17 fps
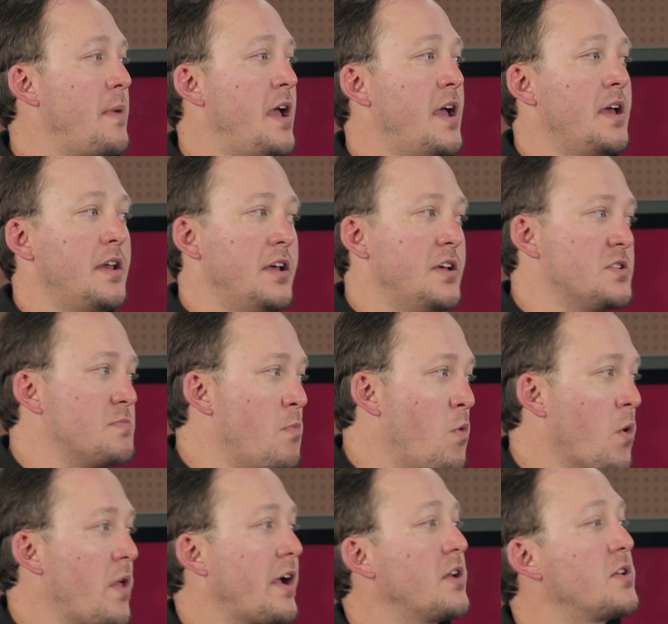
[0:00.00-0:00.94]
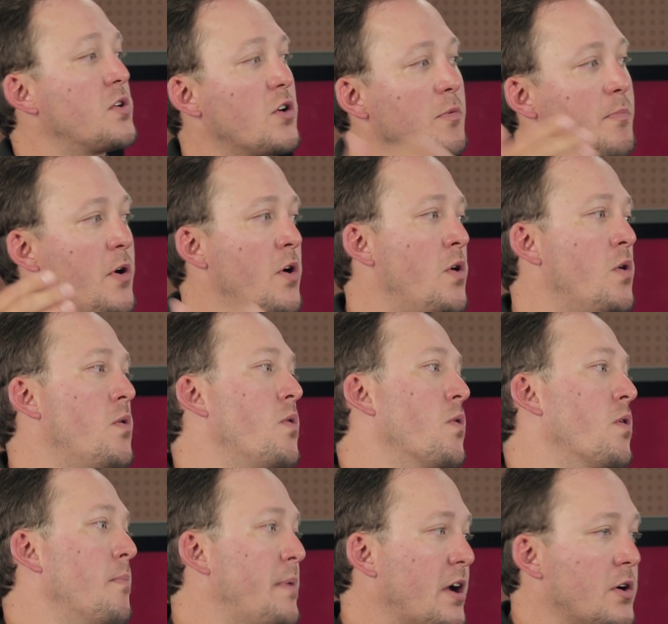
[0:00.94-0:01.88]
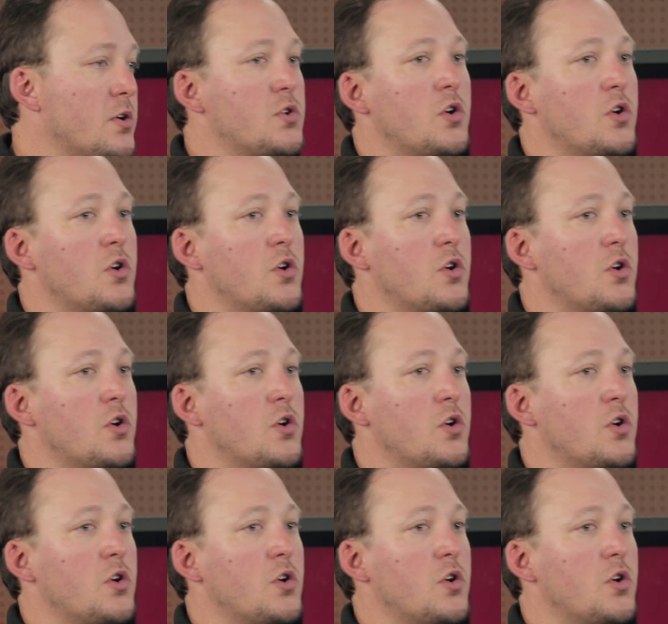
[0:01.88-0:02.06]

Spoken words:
band is more like a turbo or a bigger